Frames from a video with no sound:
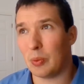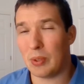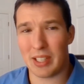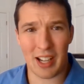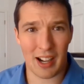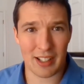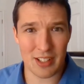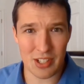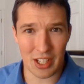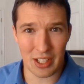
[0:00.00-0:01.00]
When the
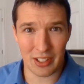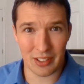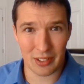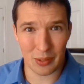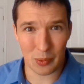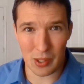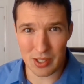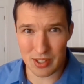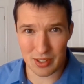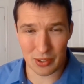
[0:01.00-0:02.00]
cotton gin
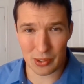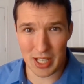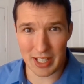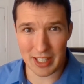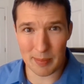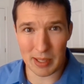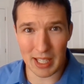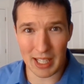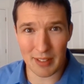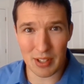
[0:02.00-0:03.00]
was created at the
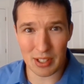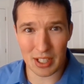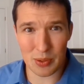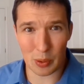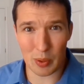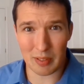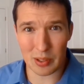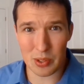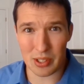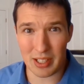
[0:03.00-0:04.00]
beginning of the Industrial
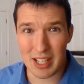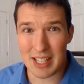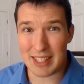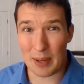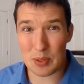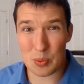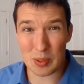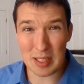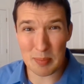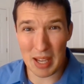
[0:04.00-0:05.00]
Revolution, that was
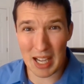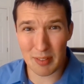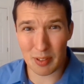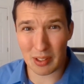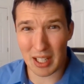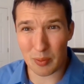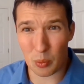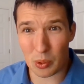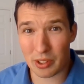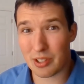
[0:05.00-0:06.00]
really bad for a lot
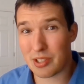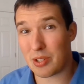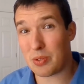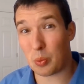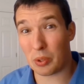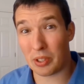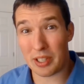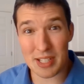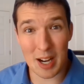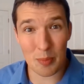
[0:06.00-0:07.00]
of workers whose
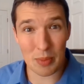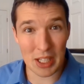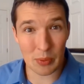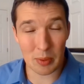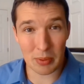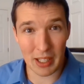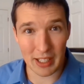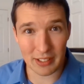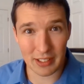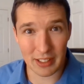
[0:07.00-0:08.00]
work is now being
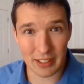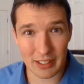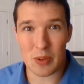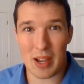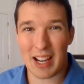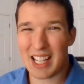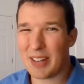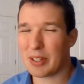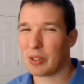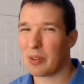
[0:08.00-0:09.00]
replaced. So
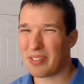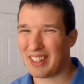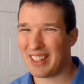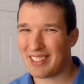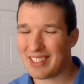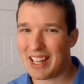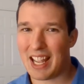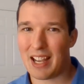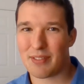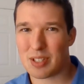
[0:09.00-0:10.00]
economic growth is going
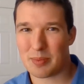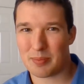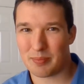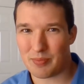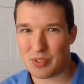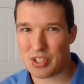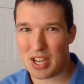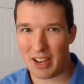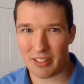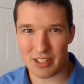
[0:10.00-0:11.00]
to have some
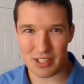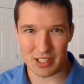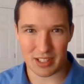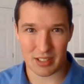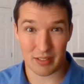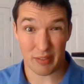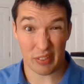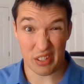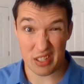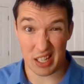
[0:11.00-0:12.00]
challenges
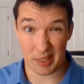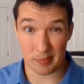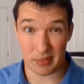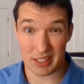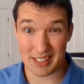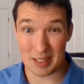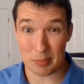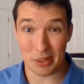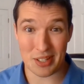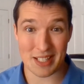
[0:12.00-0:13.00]
for some. It's going
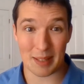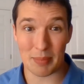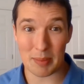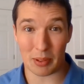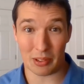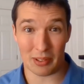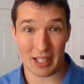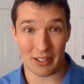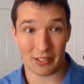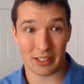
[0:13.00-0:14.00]
to push some people
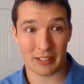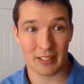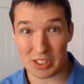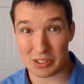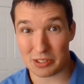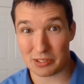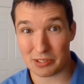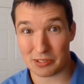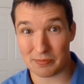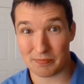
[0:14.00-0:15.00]
around.
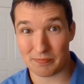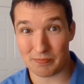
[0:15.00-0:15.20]
Still